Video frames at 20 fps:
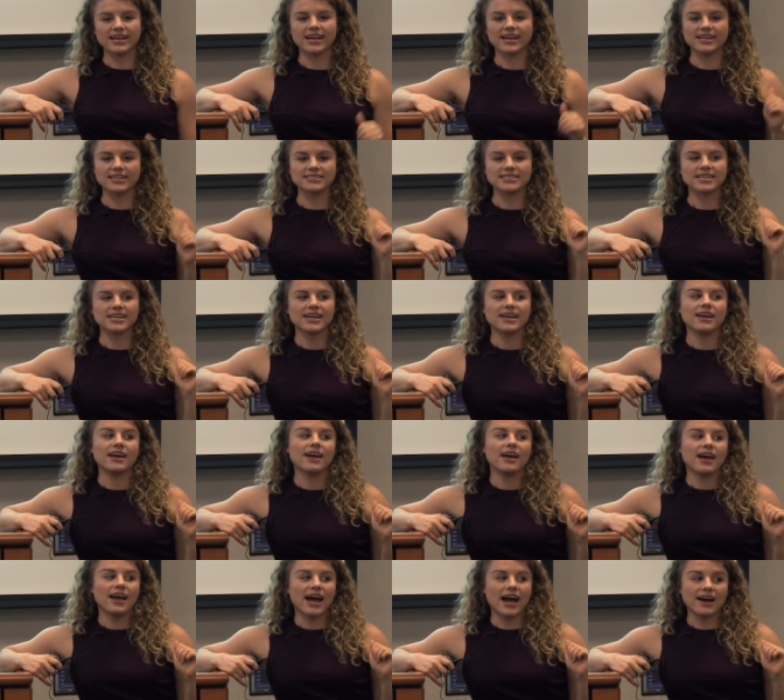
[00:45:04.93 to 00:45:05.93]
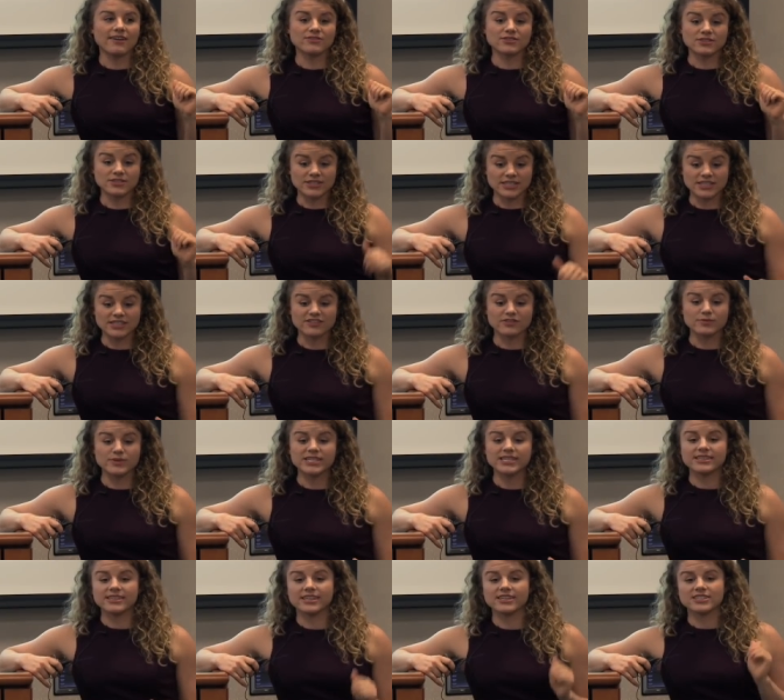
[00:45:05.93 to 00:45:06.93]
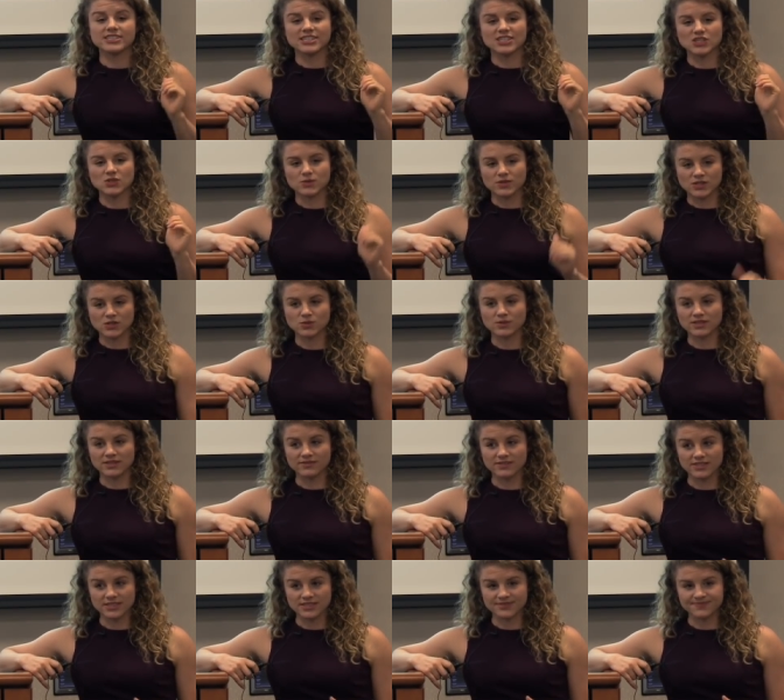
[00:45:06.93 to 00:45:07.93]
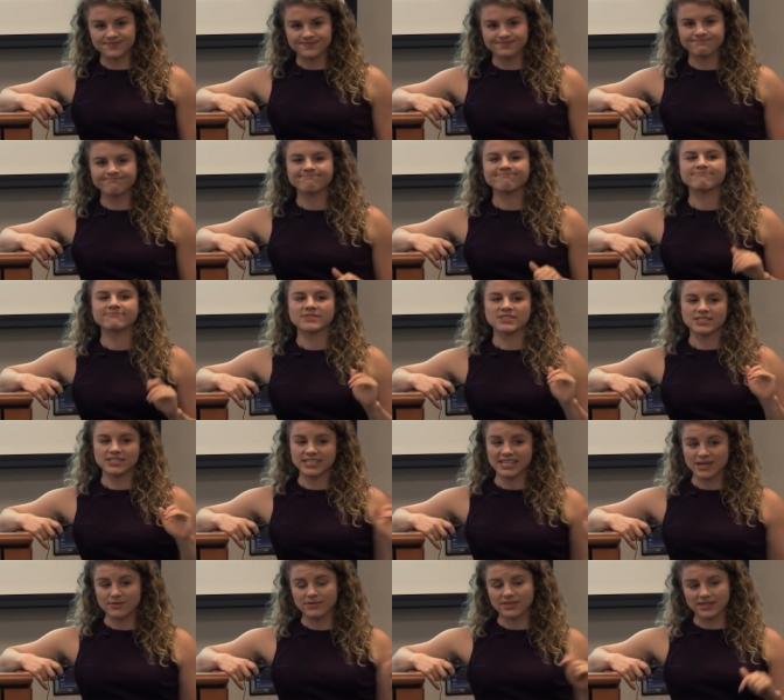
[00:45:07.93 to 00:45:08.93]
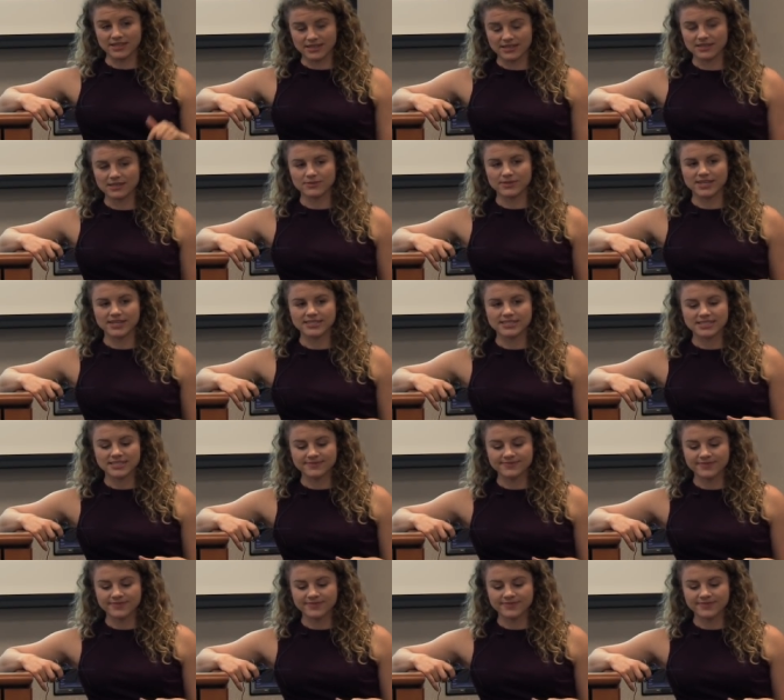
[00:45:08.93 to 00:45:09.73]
And after a year of being there, she had 20/20 vision, and she came in legally blind.